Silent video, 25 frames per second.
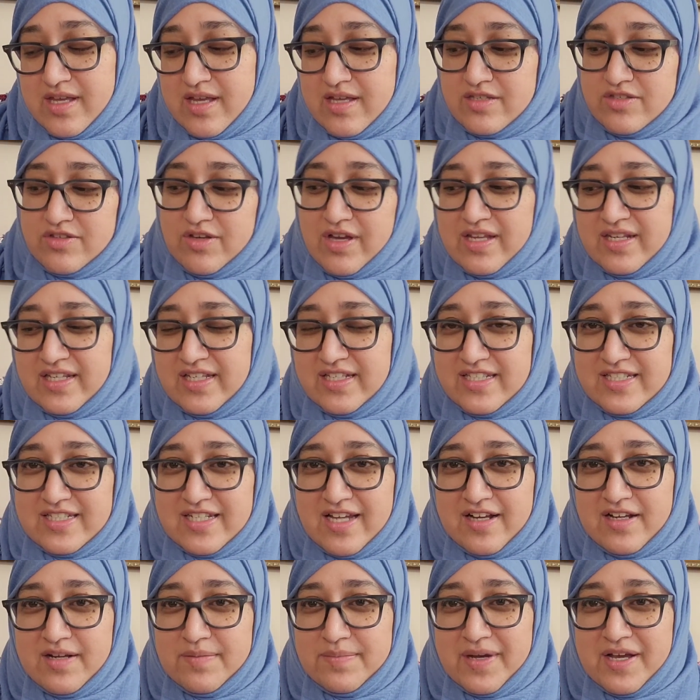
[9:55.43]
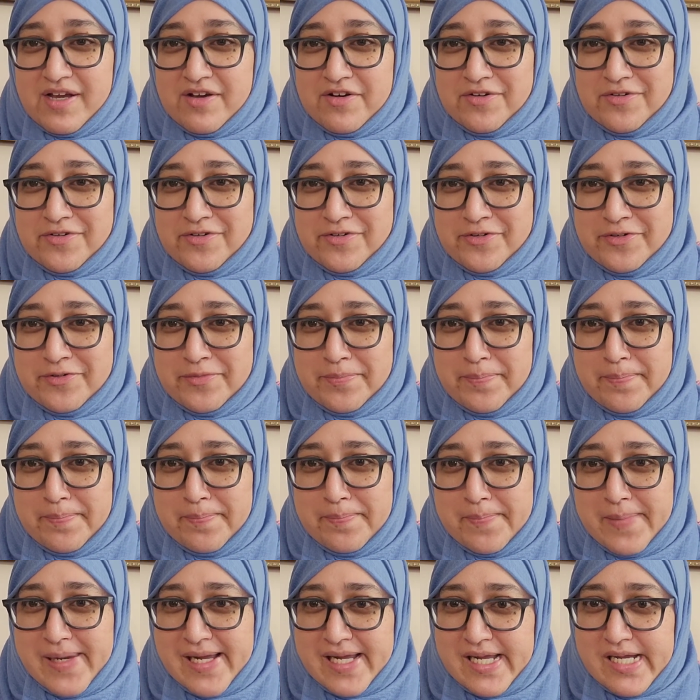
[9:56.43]
So I need to talk about
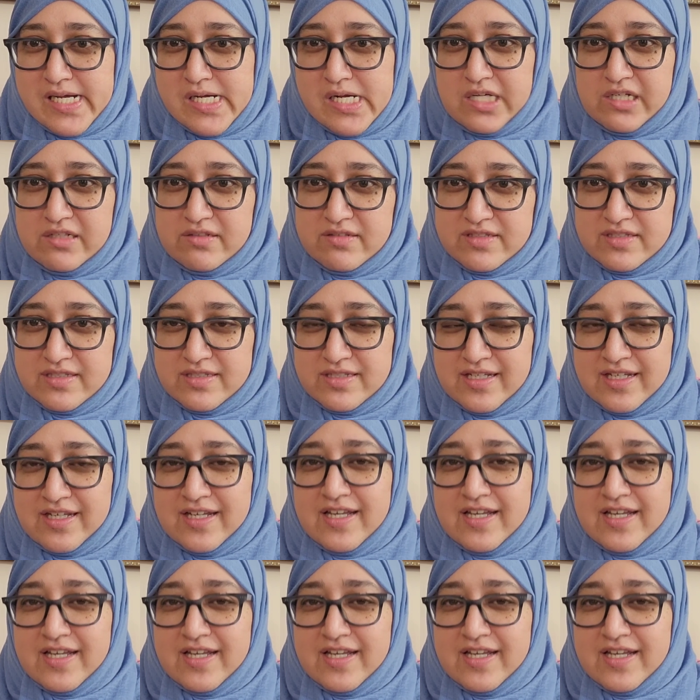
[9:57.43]
my goals.